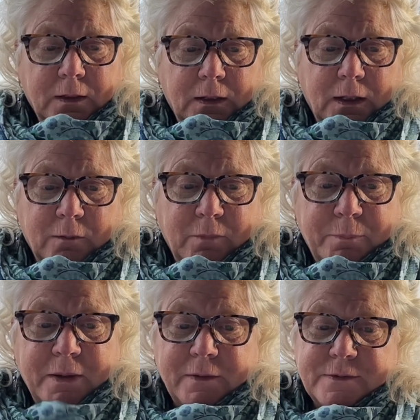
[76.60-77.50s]
My
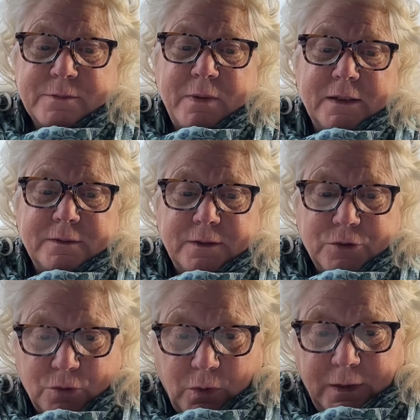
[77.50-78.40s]
parents met in
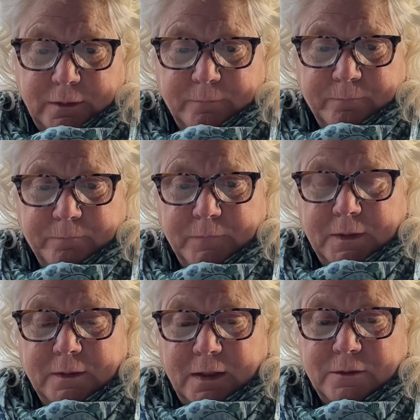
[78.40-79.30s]
Detroit
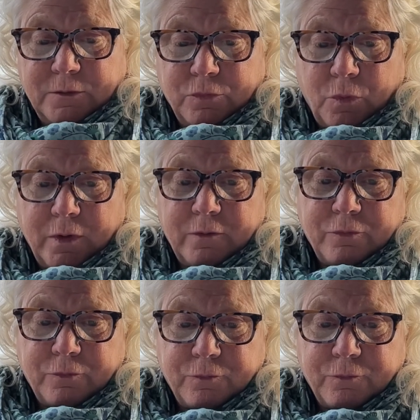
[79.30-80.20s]
in
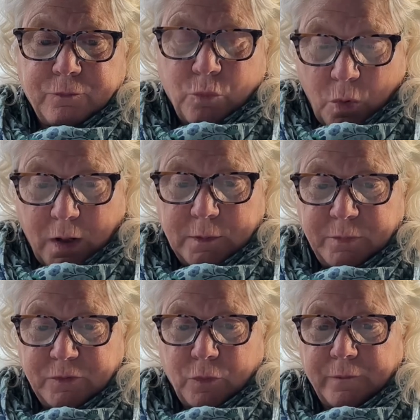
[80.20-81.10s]
1941
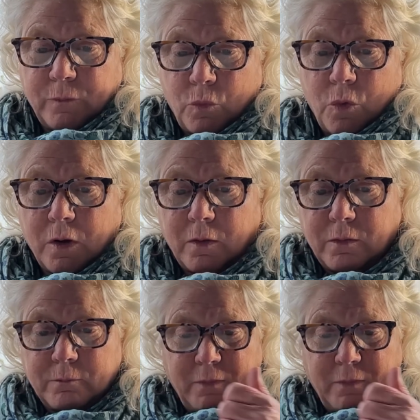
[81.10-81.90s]
before the war.